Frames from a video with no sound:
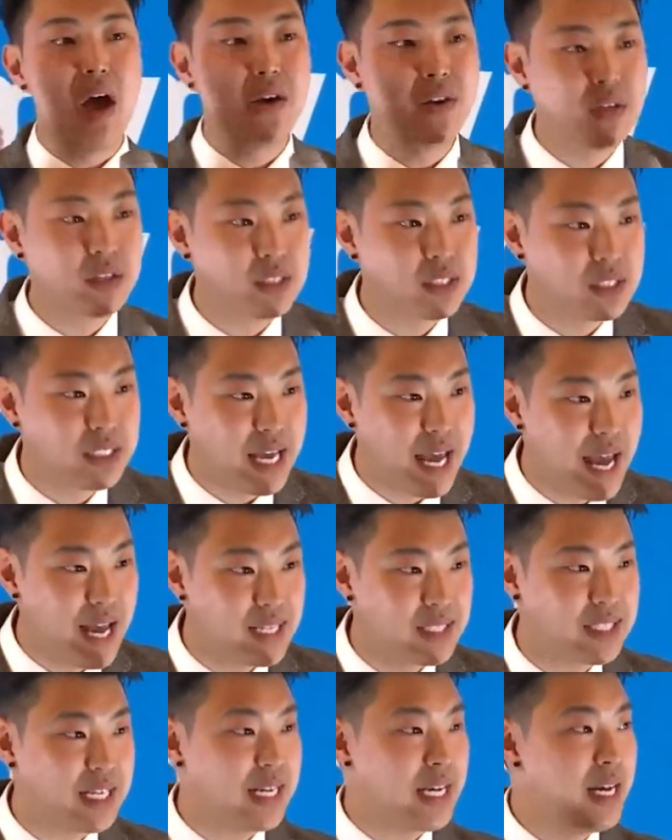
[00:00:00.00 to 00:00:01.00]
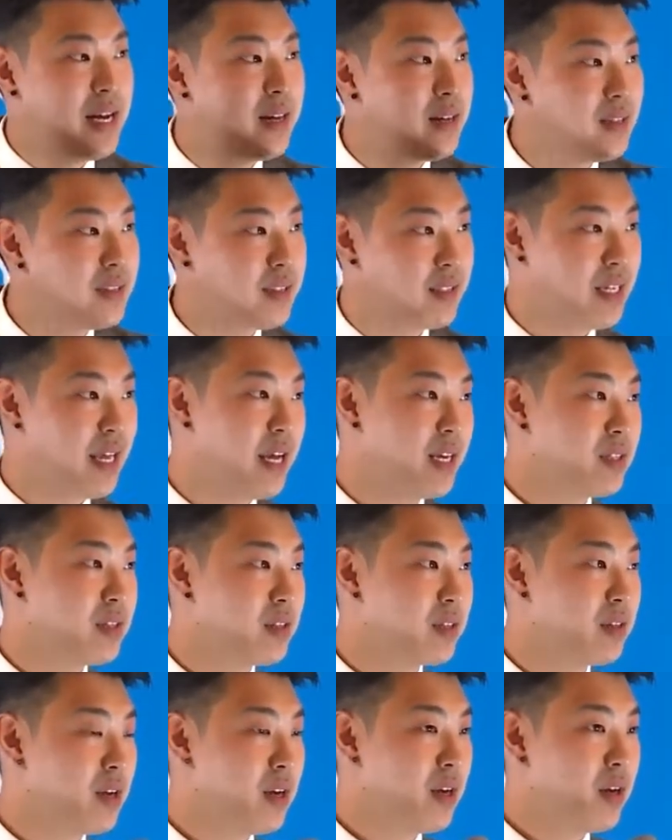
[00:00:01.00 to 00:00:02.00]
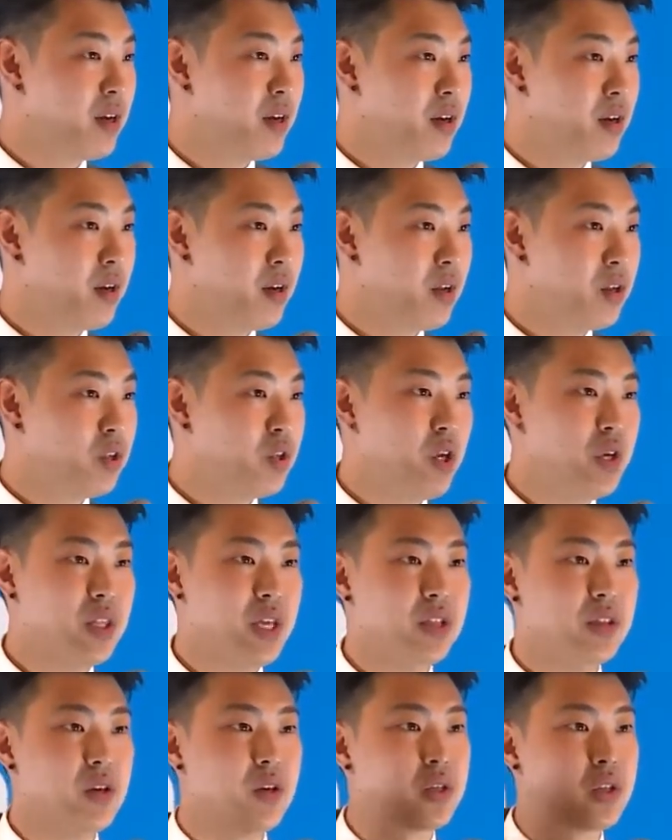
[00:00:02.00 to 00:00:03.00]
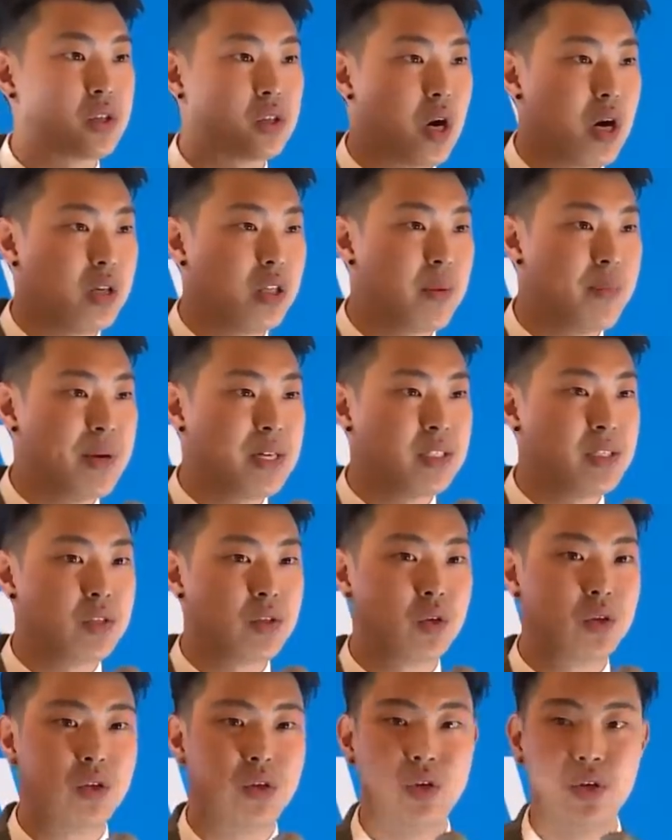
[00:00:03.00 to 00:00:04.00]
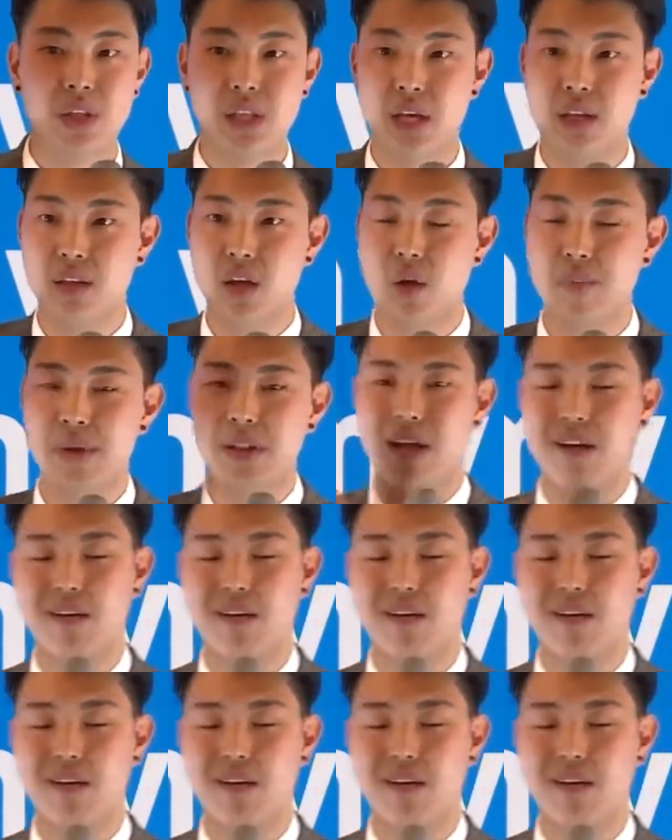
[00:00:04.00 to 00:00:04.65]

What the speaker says: understands and hears this, do you think they'll start the business or do you think they'll be